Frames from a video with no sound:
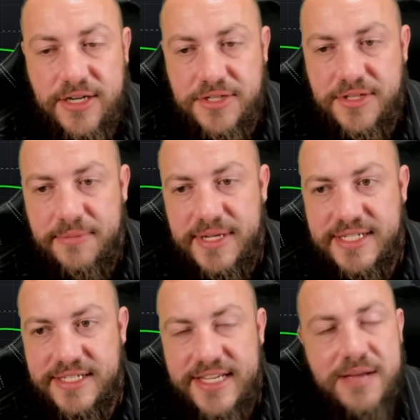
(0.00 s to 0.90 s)
also the
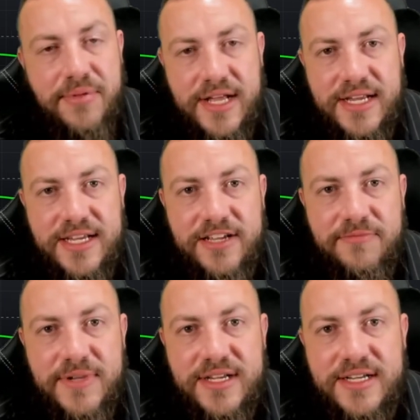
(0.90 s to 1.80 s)
best example I can
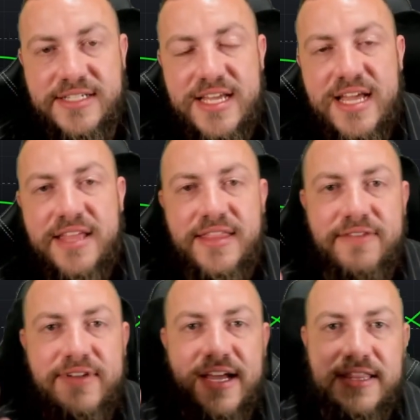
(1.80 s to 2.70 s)
give because
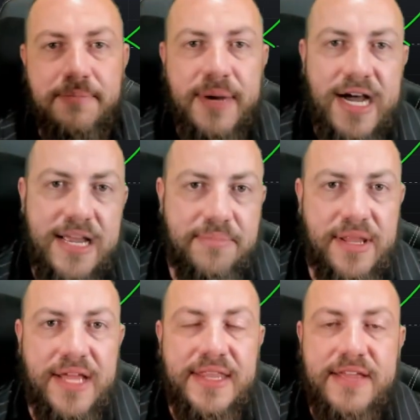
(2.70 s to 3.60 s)
they've got the
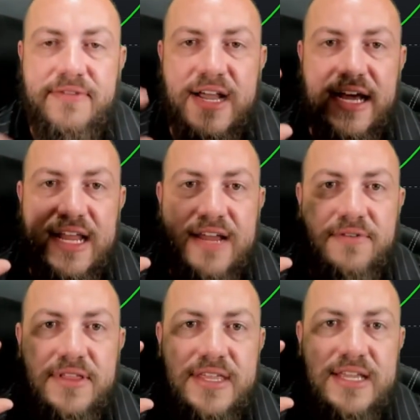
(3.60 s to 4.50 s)
pipeline. They've got
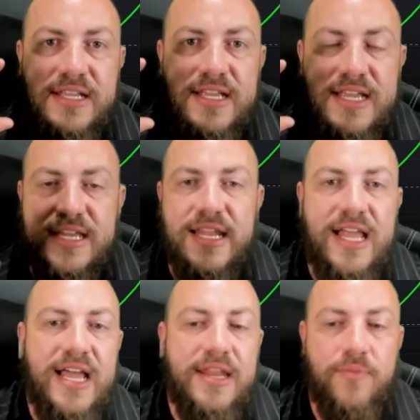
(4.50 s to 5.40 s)
everything in
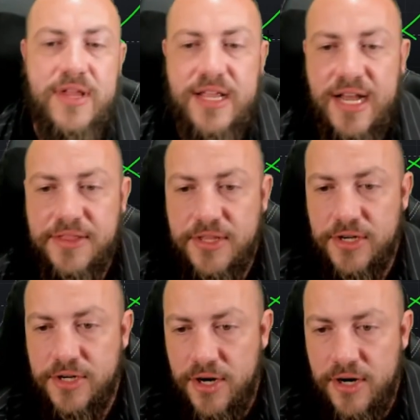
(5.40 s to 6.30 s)
line. We got
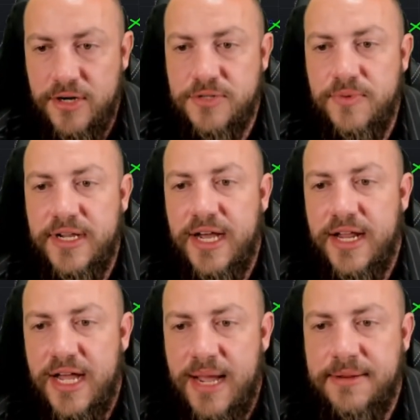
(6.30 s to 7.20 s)
the cars, we
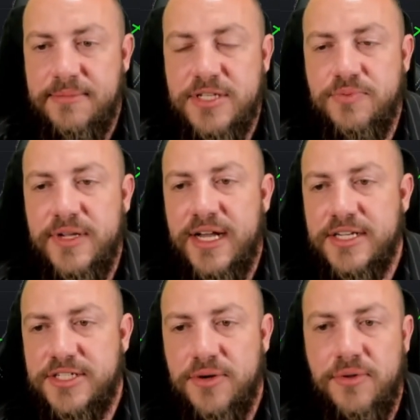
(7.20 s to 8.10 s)
got Optimus, we
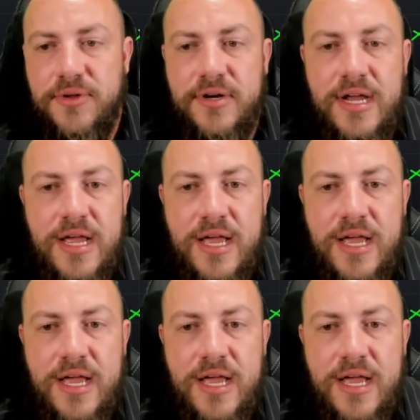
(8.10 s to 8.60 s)
got solar.